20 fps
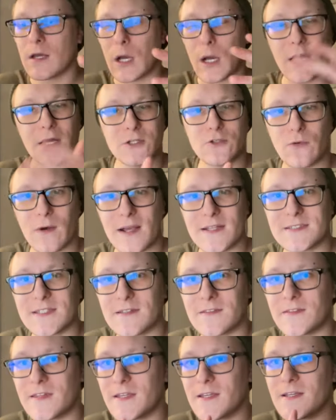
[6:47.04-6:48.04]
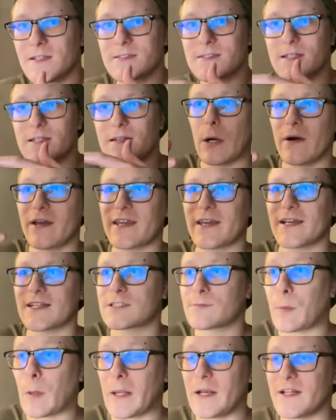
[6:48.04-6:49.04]
addressing things and like
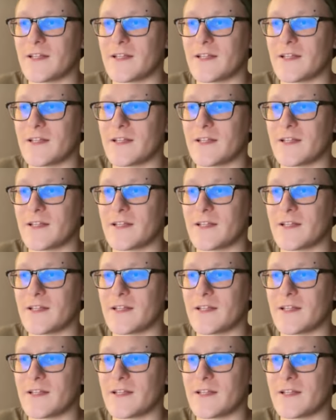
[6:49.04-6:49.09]
explaining